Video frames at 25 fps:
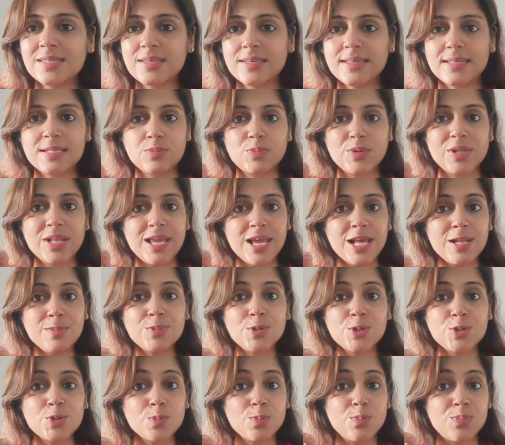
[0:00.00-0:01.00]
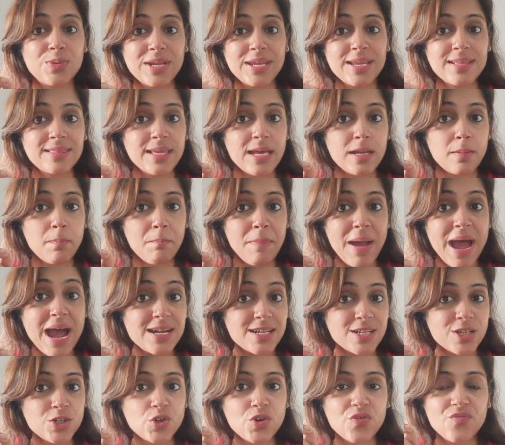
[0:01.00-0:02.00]
It will help you to break that
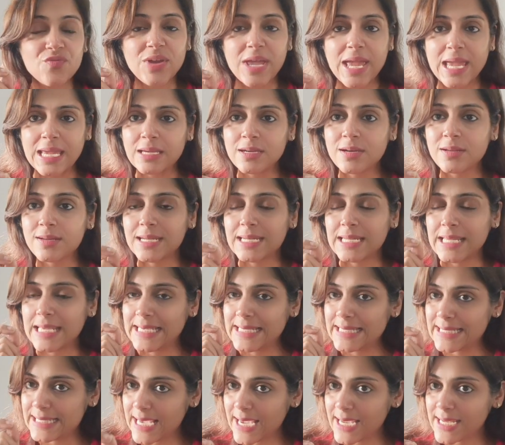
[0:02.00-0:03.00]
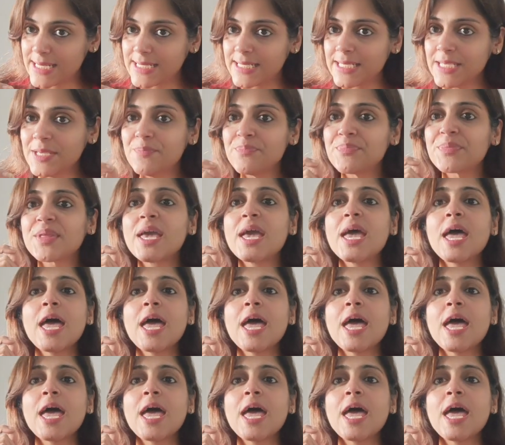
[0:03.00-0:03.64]
pattern of anger and anxiety,